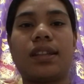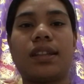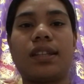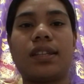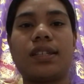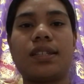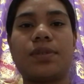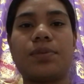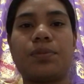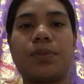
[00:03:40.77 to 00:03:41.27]

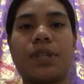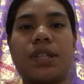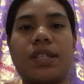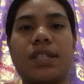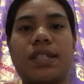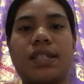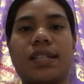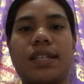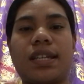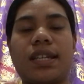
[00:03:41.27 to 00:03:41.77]
This
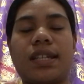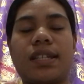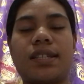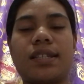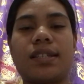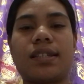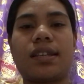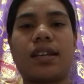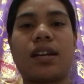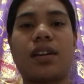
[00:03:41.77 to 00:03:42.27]
means that
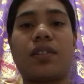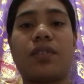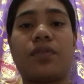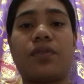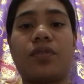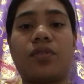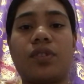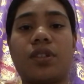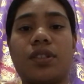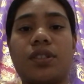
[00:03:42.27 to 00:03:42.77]
our
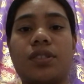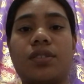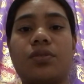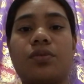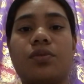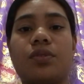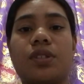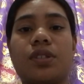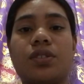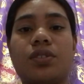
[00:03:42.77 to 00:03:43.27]
focusing
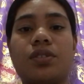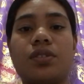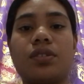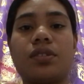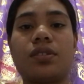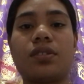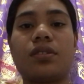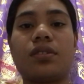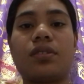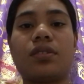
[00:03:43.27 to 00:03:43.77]

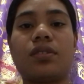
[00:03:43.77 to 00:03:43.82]
question